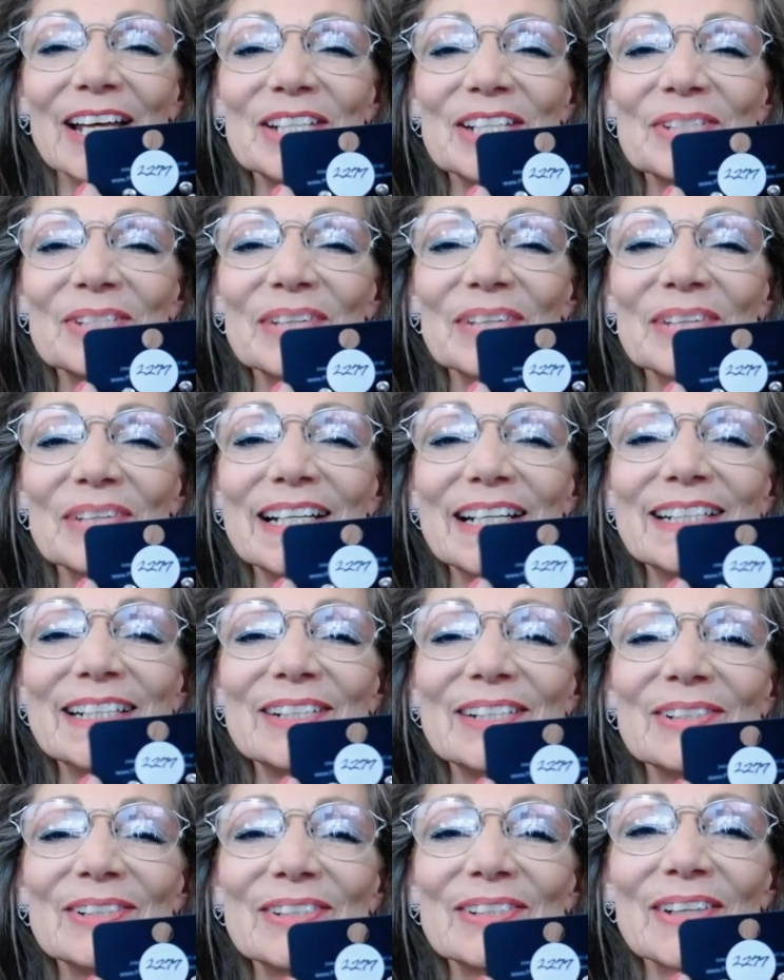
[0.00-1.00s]

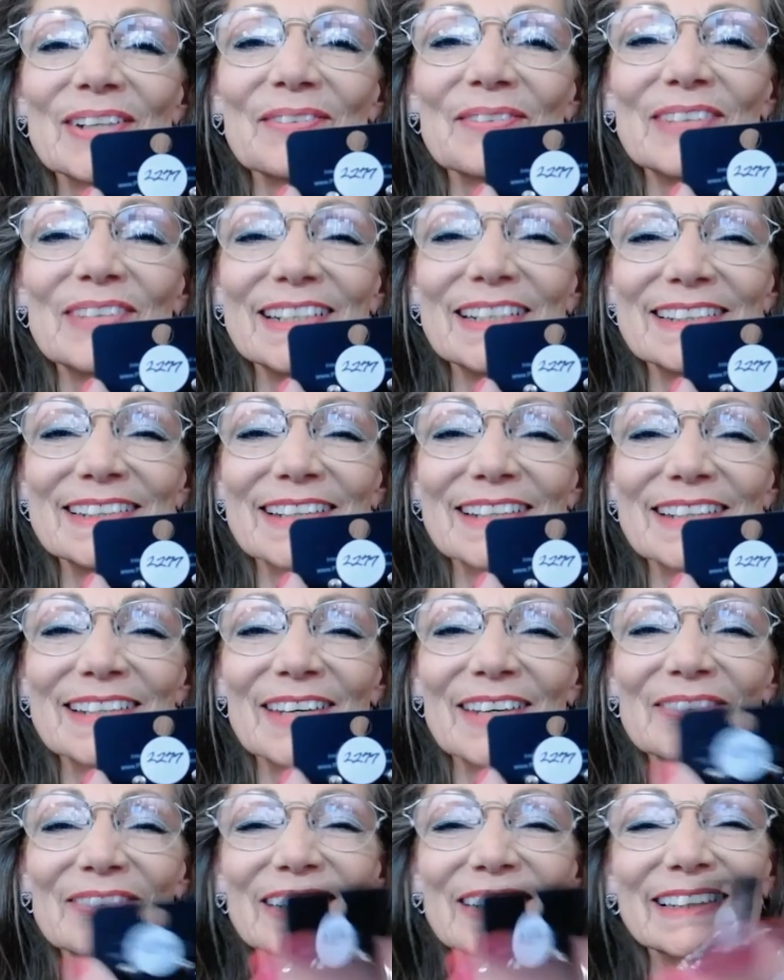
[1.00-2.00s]

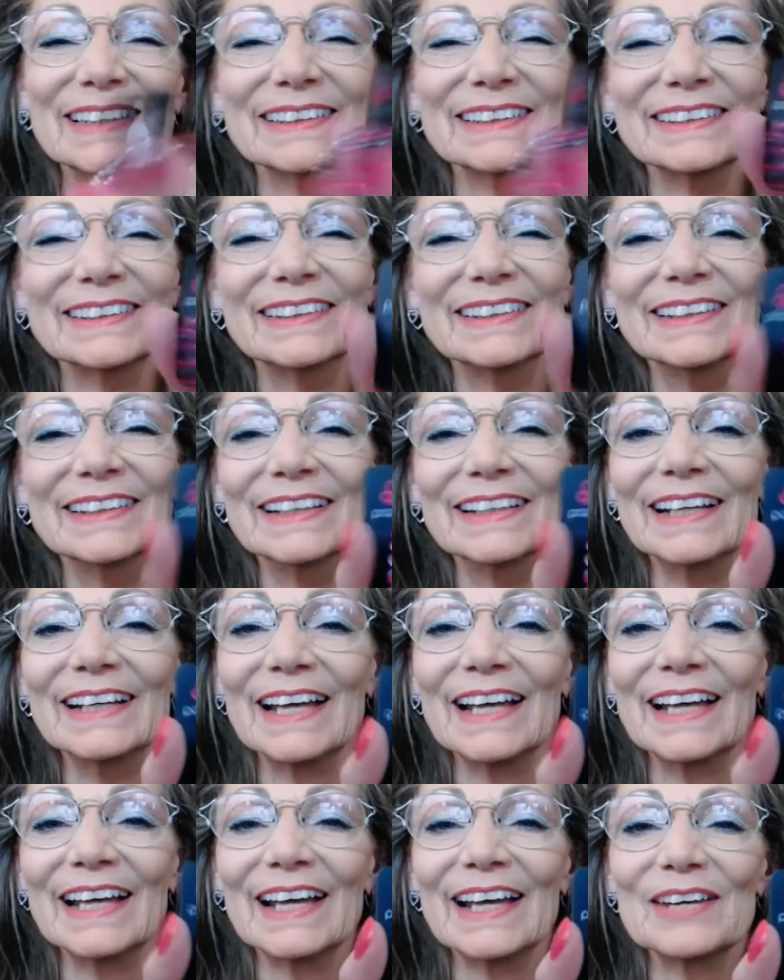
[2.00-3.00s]
2277
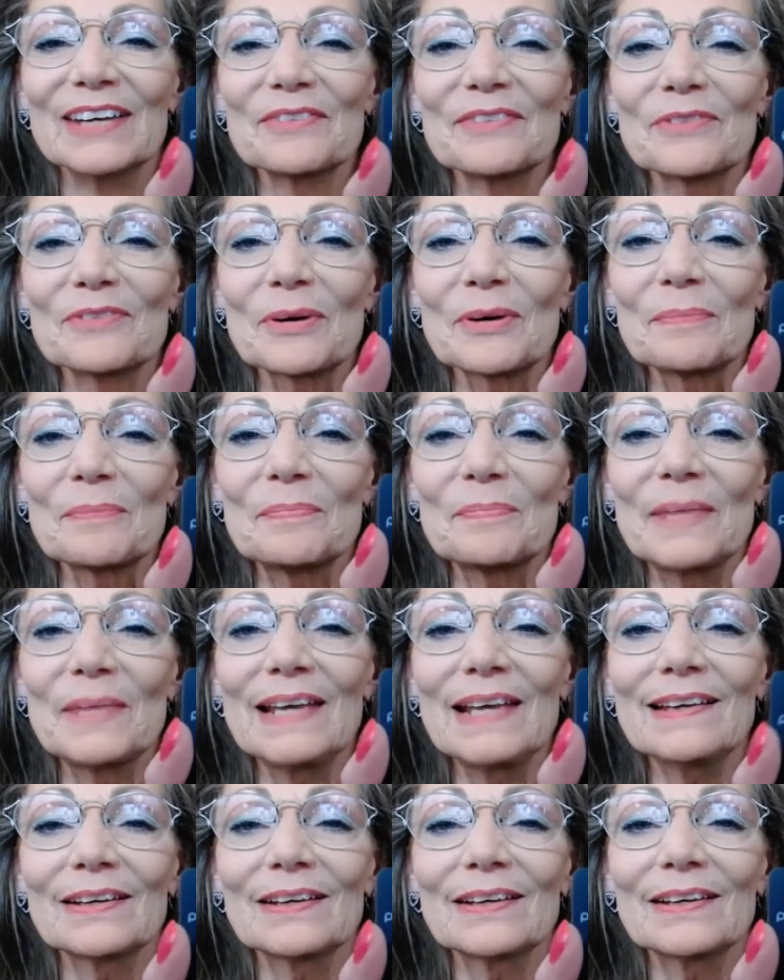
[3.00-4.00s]
for
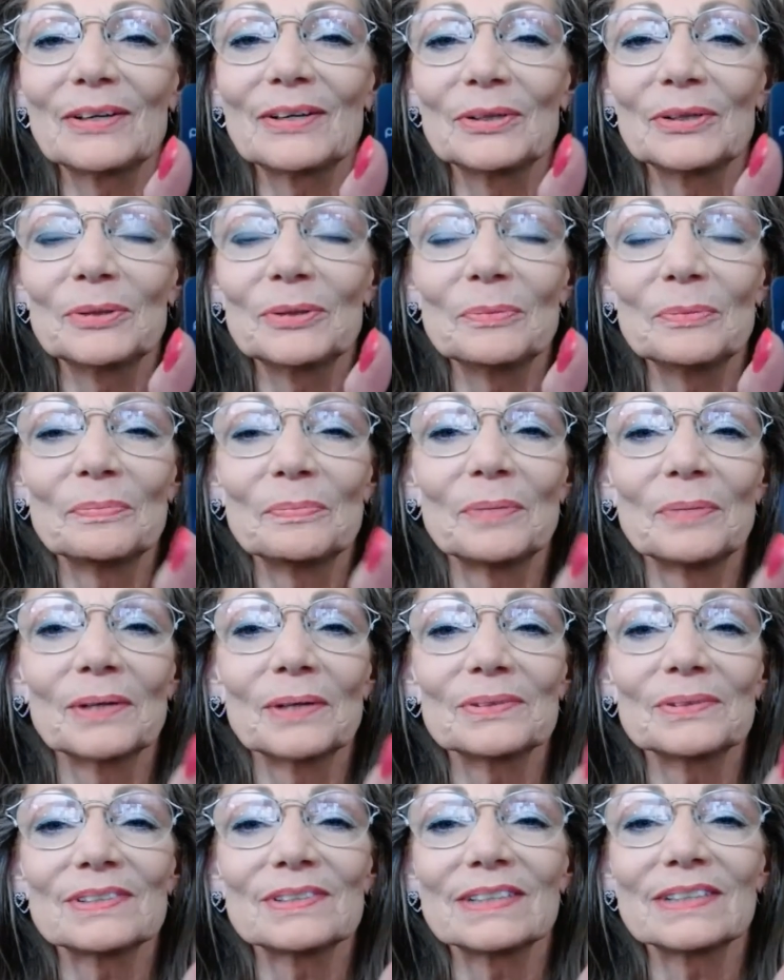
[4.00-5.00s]
pink hoop
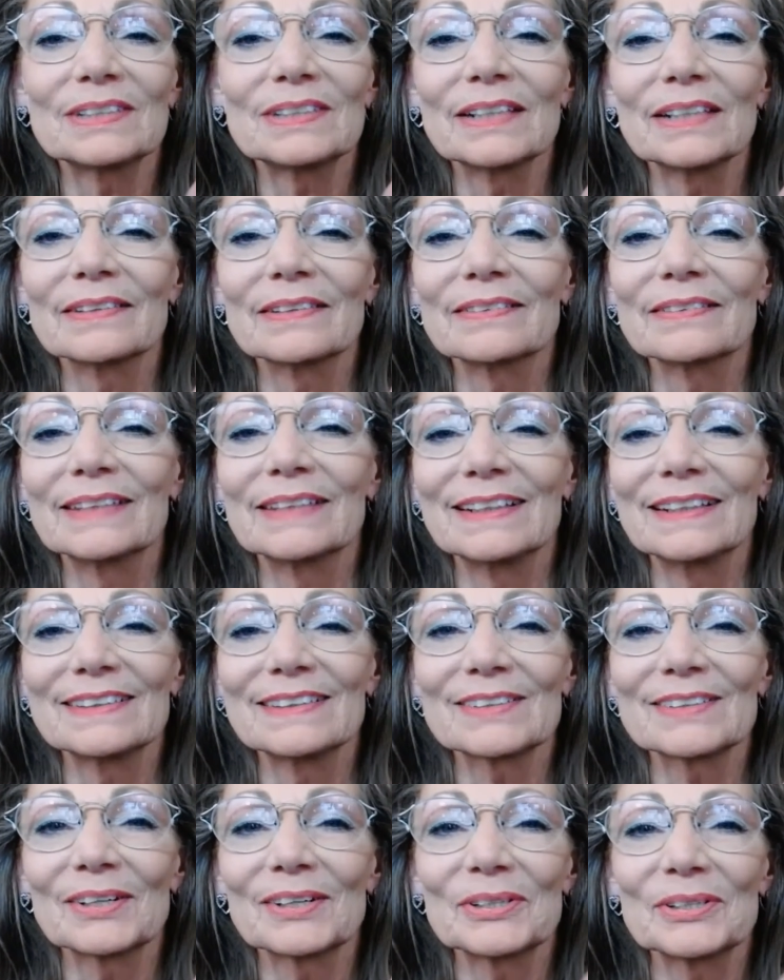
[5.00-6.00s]
post
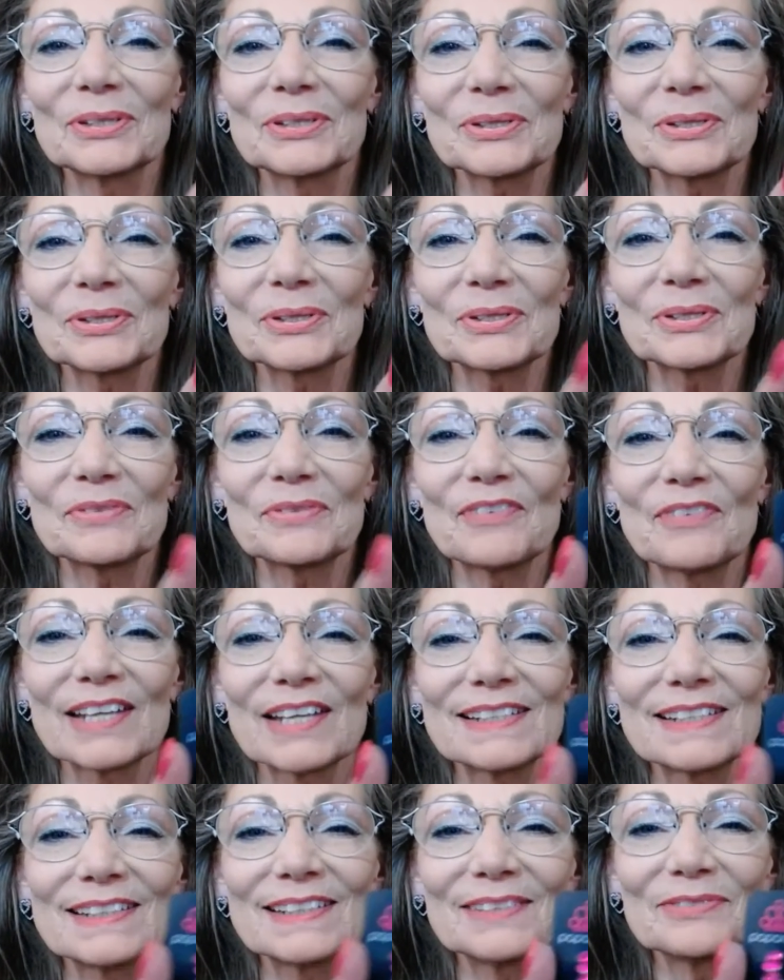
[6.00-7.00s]
earrings. Aren't those
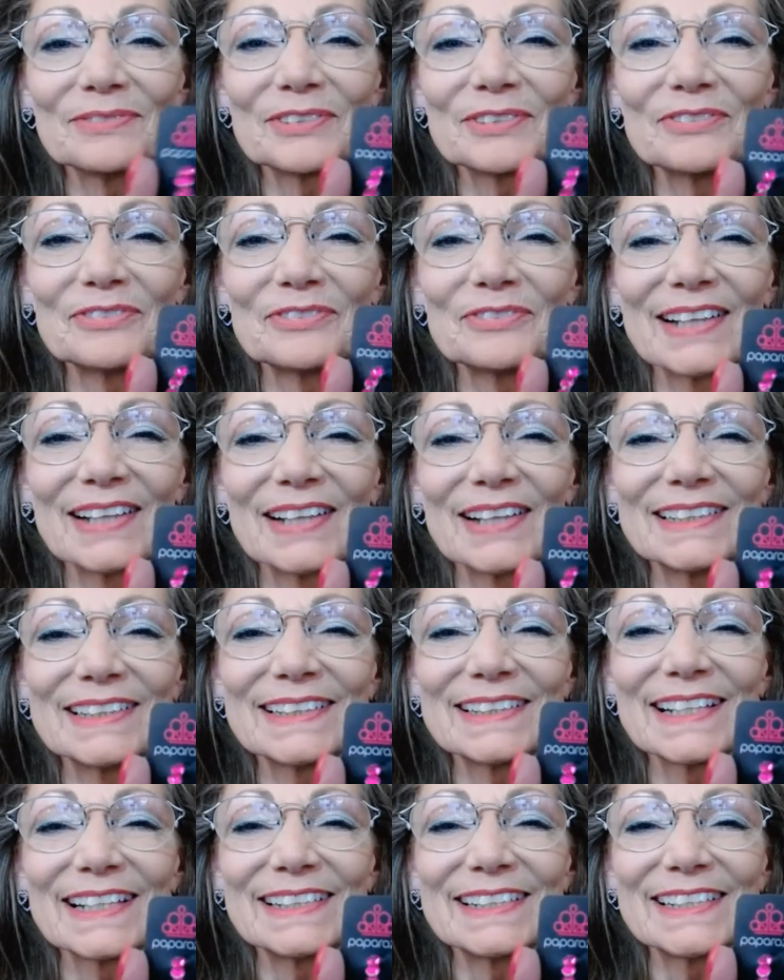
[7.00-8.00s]
festive for
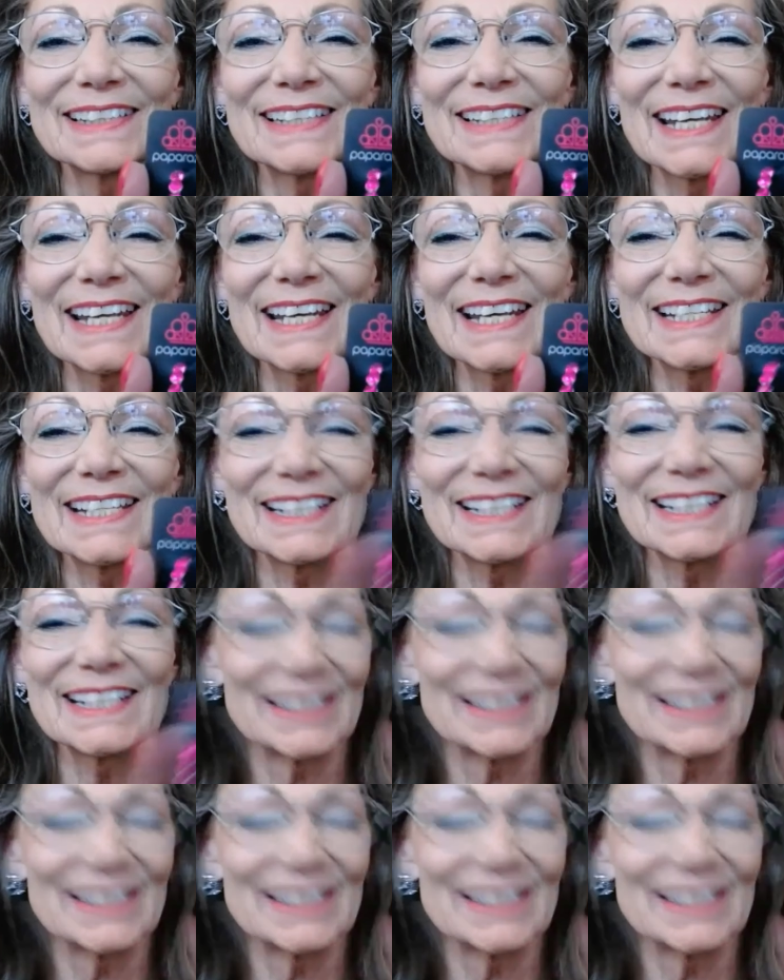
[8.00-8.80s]
Valentine's Day?